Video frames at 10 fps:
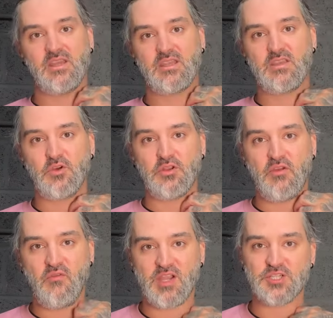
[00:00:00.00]
you've got no
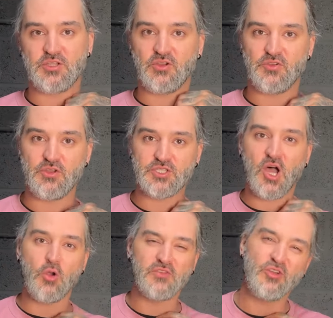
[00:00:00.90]
fashion, you've got no
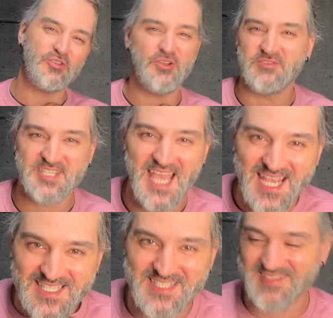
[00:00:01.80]
style, you've got no
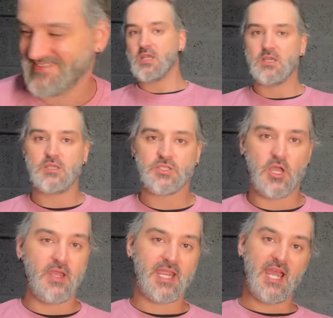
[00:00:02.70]
zazz. So
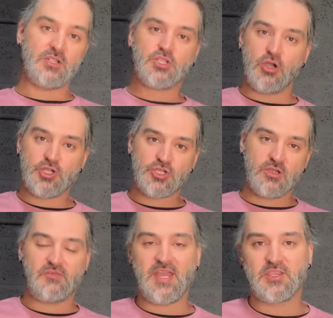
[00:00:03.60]
again, Josh,
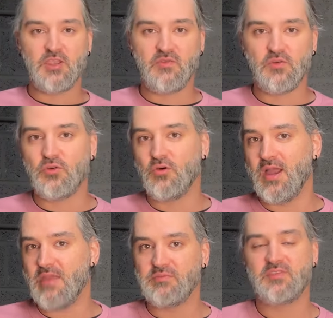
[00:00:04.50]
thank you for
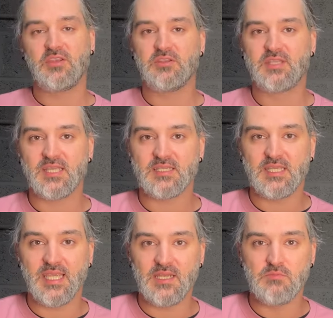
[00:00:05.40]
everything you did
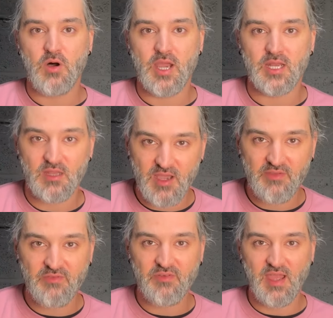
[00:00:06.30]
in my
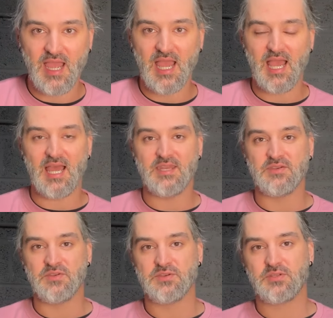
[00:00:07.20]
life
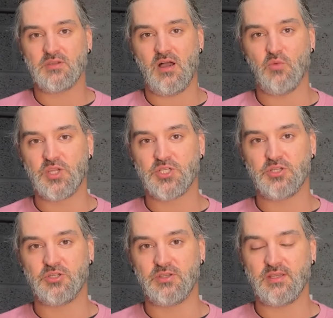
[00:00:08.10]
and I wish
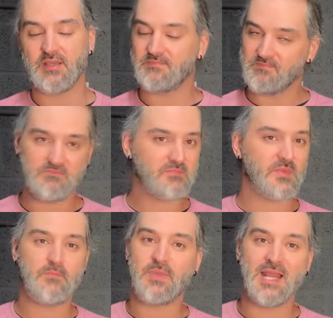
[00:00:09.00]
you
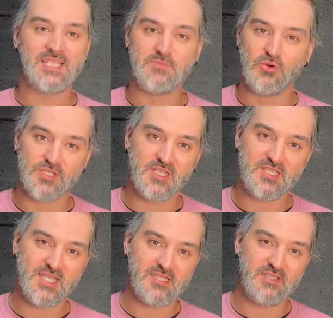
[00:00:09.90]
plenty more
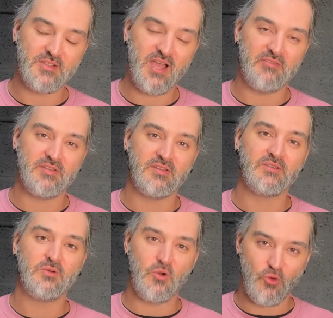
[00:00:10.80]
success that you're having
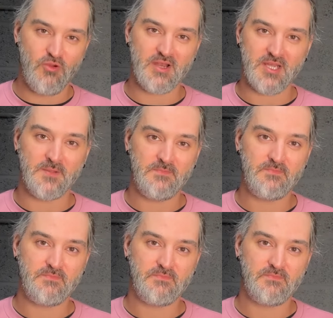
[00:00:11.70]
already.
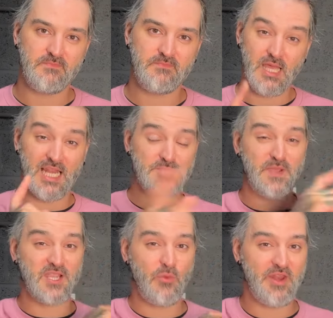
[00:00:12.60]
Let's
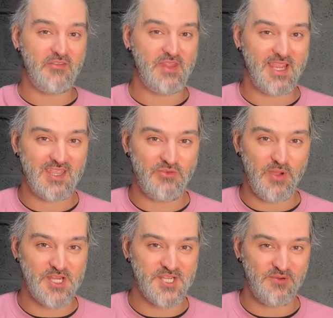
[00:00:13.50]
pick a winner for that
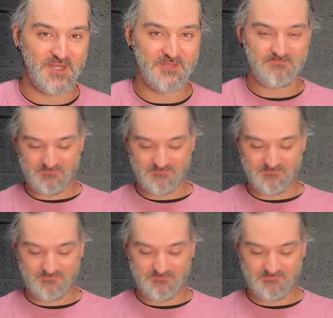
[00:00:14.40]
giveaway, shall we?